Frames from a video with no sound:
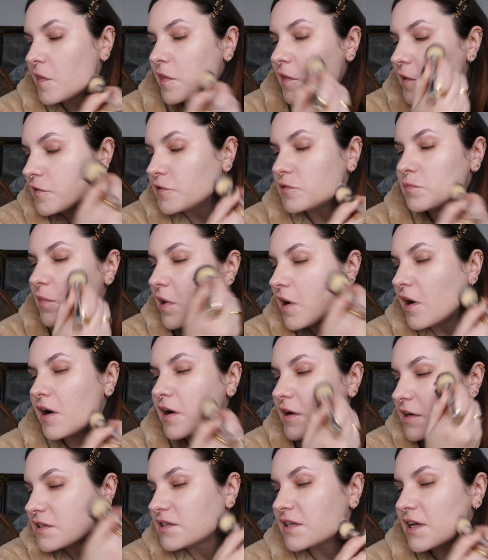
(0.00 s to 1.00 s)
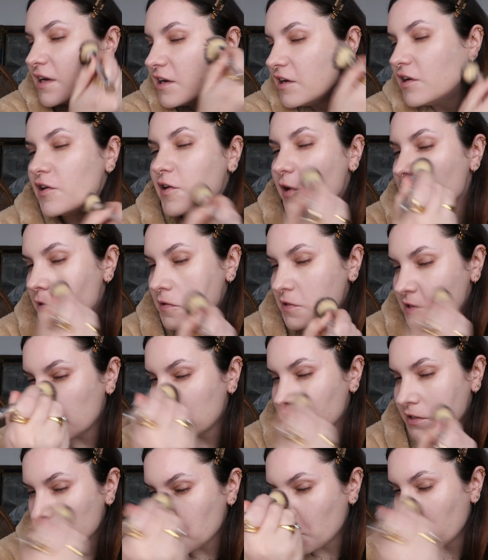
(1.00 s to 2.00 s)
those marks. And
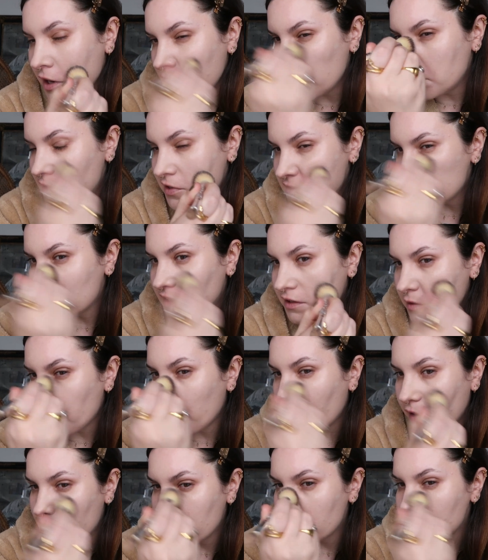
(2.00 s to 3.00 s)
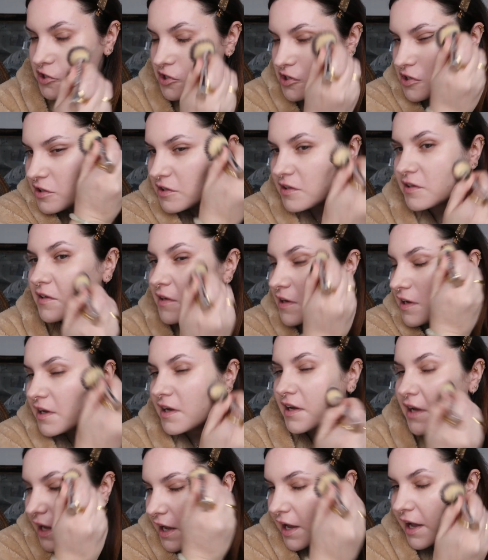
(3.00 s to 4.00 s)
notice when I'm using the brush,
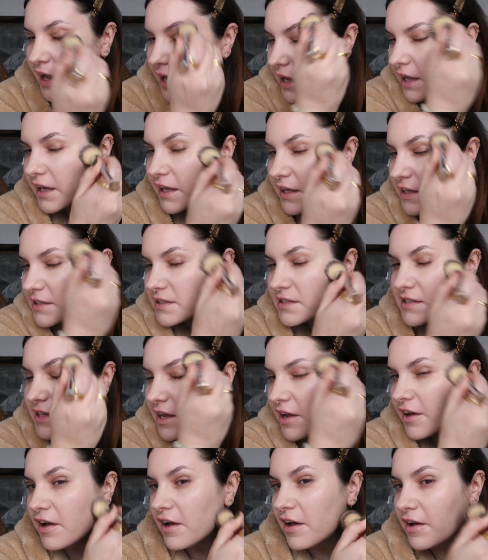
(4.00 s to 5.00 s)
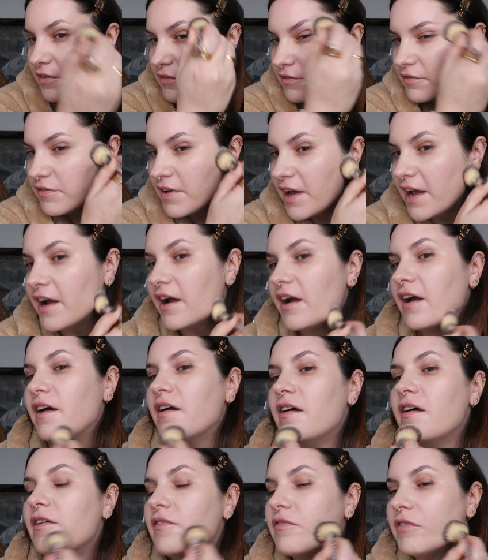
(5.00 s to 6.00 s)
it's
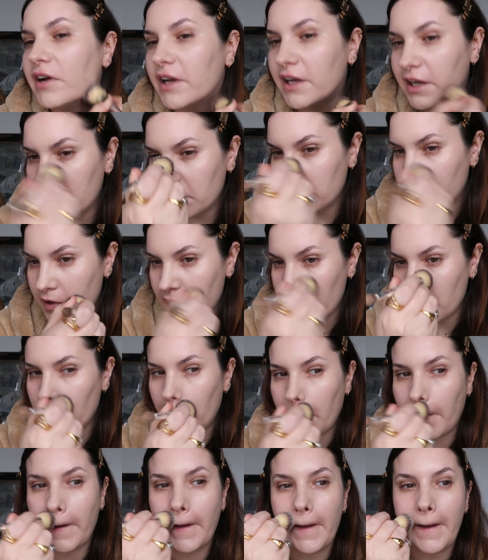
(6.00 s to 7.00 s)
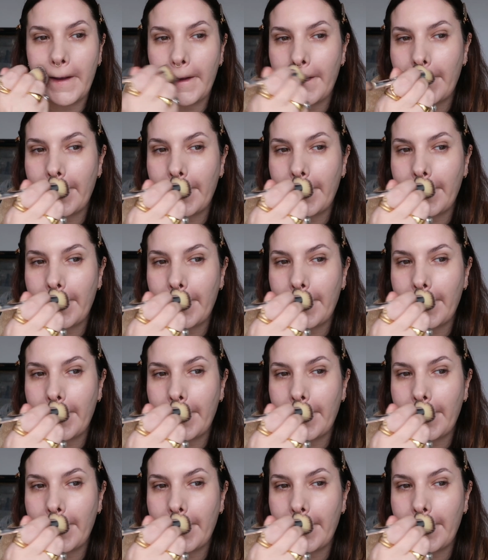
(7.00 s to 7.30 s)
very, very